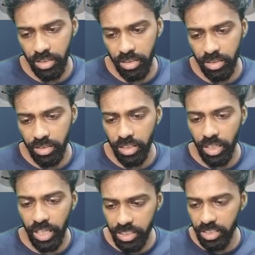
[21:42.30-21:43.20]
the
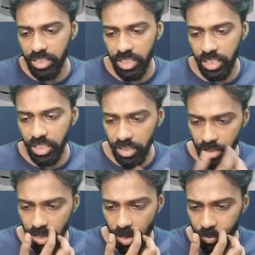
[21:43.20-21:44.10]
existing
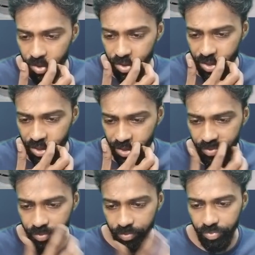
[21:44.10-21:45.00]
ammunition
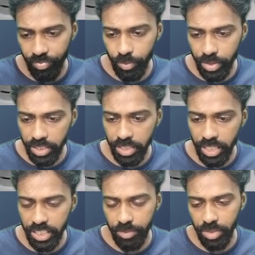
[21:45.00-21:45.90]
with this
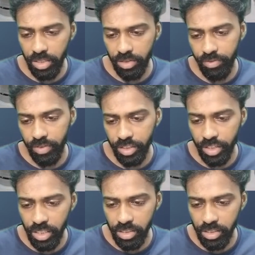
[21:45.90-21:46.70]
HEPF shells.